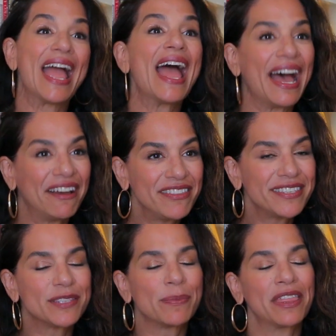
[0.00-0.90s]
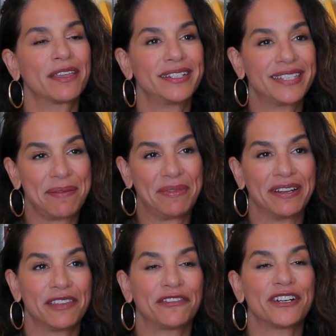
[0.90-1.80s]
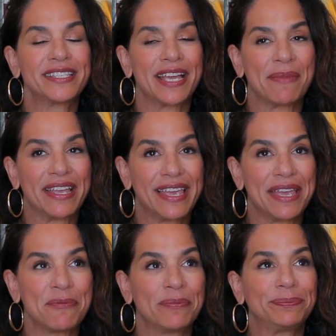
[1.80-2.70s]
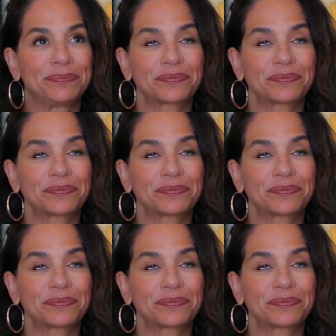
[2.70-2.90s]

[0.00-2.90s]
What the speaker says: I have. This is my third time here. The first time I came,